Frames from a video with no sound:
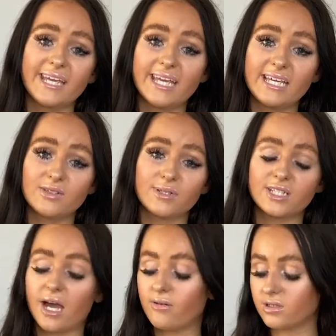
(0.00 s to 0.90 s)
these, which
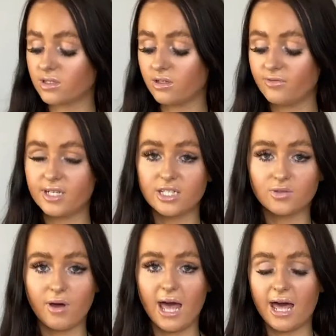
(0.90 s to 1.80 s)
I was loving as
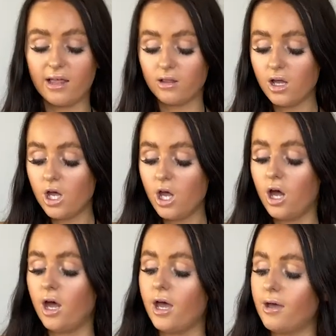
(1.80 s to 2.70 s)
well.
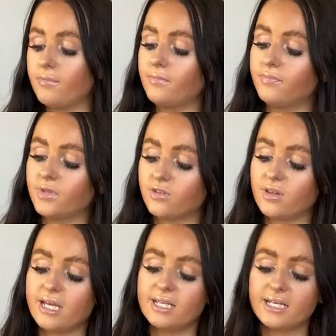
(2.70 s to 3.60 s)
So
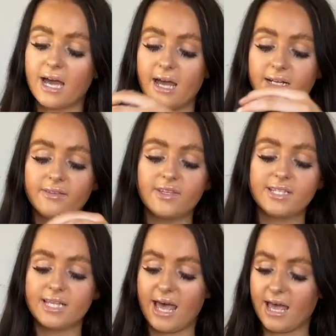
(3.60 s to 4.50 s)
these are kind of the
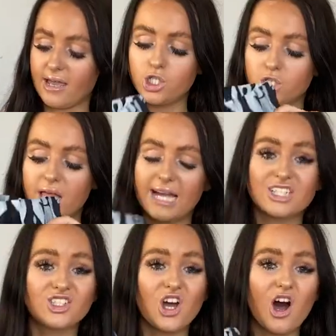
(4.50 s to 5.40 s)
same, just like
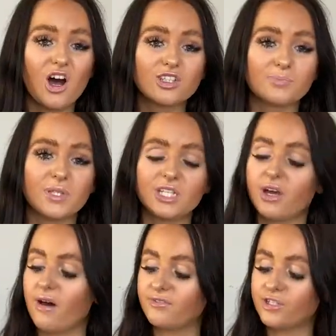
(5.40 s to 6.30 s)
shorts, but they
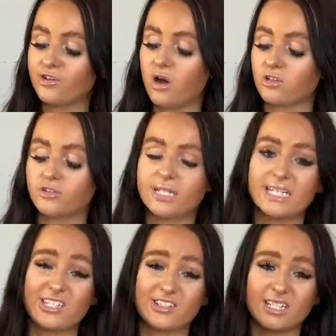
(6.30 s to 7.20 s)
don't have the drawstring,
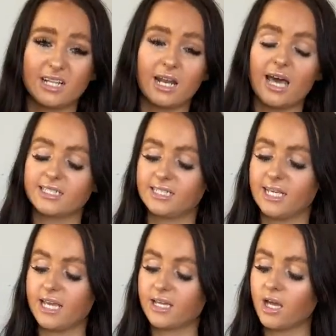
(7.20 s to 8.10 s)
it's just an
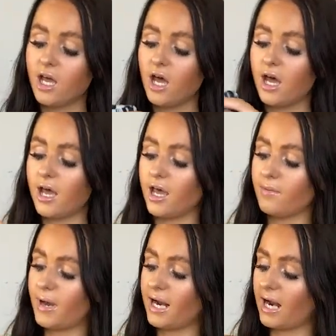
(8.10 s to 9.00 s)
elastic.
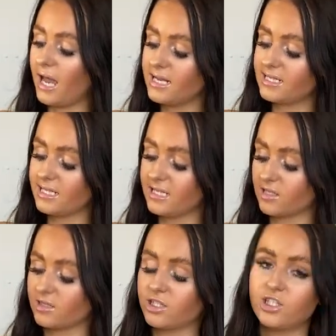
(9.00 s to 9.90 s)
And I liked these
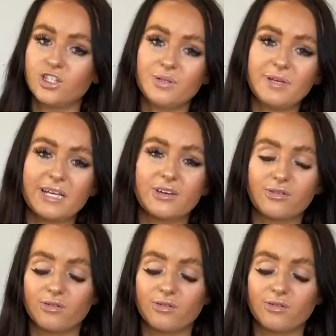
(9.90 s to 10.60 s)
because they're just a bit